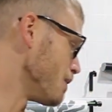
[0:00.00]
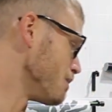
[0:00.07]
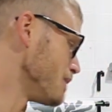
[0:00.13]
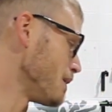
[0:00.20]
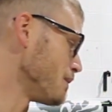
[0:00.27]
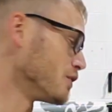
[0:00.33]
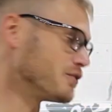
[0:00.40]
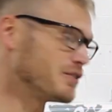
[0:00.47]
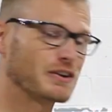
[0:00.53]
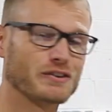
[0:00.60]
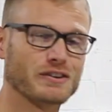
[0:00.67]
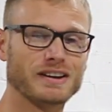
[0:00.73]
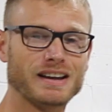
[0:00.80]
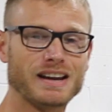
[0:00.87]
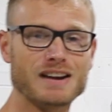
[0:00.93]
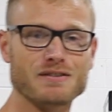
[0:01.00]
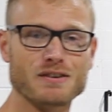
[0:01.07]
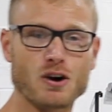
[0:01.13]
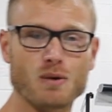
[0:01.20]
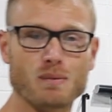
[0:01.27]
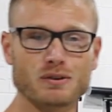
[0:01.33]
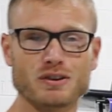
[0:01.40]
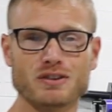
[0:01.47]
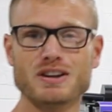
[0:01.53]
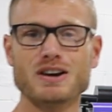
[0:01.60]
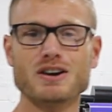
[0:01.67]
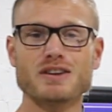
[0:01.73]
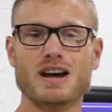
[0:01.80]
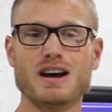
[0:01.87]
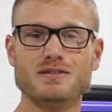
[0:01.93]
Maybe this video is gonna get Avery a whole bunch of
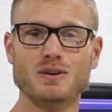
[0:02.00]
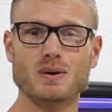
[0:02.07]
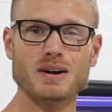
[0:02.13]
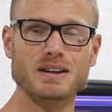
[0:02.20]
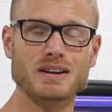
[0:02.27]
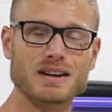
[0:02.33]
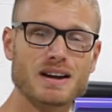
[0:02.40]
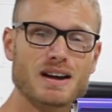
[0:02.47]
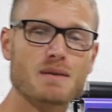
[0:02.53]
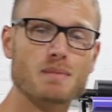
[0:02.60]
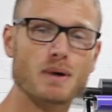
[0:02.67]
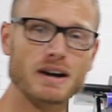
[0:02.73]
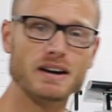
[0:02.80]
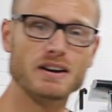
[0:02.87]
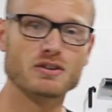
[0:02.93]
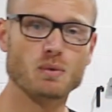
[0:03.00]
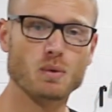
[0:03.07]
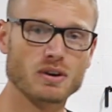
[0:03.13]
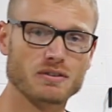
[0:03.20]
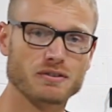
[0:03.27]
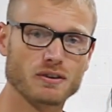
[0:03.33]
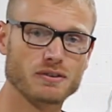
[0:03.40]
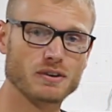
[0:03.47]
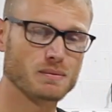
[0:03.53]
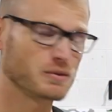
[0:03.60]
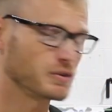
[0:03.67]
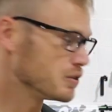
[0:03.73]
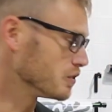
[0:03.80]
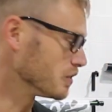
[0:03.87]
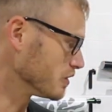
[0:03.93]
sales, I have no idea, but it is a wonderful film
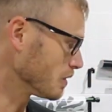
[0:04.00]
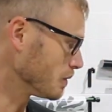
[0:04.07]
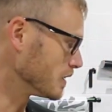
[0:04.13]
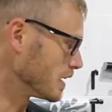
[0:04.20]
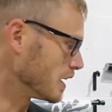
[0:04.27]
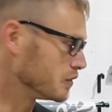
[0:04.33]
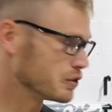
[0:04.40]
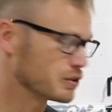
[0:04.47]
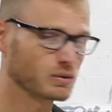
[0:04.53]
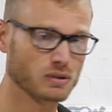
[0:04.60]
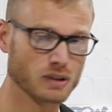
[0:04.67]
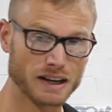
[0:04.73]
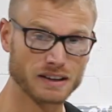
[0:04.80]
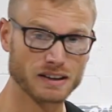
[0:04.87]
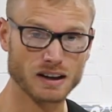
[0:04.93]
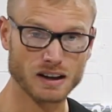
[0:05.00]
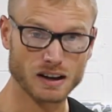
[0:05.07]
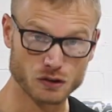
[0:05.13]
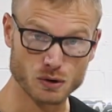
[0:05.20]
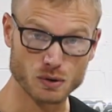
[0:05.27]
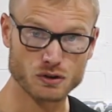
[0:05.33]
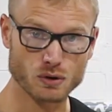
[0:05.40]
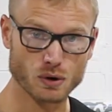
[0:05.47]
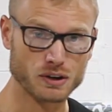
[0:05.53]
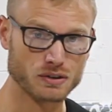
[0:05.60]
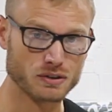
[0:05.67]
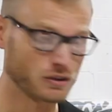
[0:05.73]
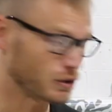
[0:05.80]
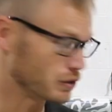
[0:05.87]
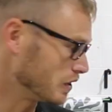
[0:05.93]
to use and it's something that I do enjoy
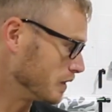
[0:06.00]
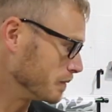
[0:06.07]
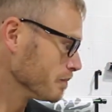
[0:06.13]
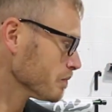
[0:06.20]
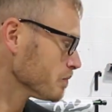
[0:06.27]
using.